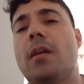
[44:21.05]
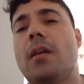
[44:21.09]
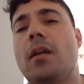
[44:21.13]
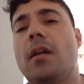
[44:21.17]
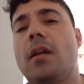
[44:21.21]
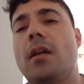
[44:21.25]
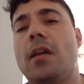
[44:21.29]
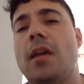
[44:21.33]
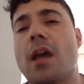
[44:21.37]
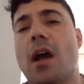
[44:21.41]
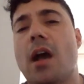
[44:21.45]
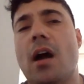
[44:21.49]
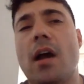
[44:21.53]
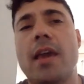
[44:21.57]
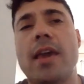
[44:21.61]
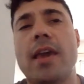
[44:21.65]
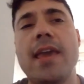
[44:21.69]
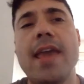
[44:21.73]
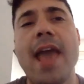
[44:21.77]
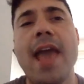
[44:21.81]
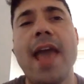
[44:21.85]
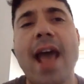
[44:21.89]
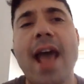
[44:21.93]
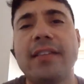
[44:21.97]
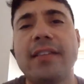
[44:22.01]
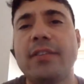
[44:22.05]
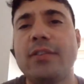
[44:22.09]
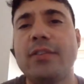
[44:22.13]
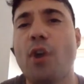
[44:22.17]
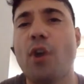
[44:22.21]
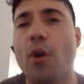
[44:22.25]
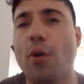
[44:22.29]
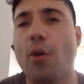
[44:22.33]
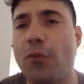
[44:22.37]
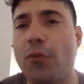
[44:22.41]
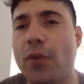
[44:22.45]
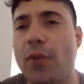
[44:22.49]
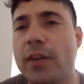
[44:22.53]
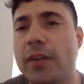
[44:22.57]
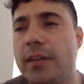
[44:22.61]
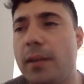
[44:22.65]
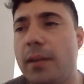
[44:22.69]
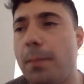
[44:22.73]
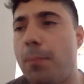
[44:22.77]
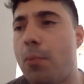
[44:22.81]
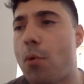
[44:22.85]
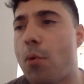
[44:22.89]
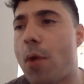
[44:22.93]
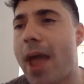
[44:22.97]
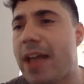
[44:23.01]
He has suffered
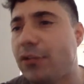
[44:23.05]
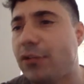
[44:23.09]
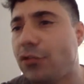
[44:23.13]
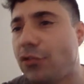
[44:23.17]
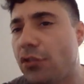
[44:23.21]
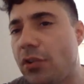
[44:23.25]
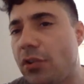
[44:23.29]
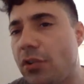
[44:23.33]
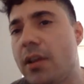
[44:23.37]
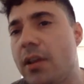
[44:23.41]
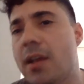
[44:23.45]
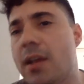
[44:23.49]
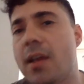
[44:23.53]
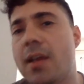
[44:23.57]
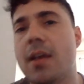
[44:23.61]
depression.